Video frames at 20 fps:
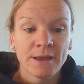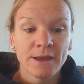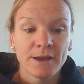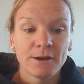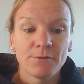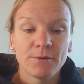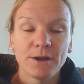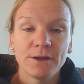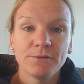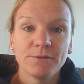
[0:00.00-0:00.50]

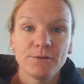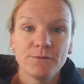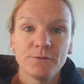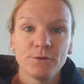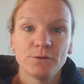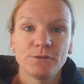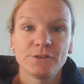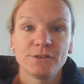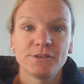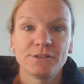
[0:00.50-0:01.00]
around the
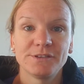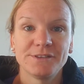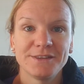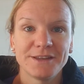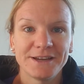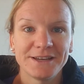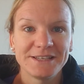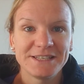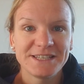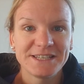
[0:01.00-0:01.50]
verses
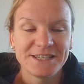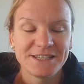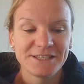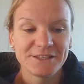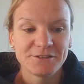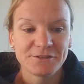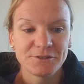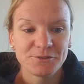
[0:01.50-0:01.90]
19 to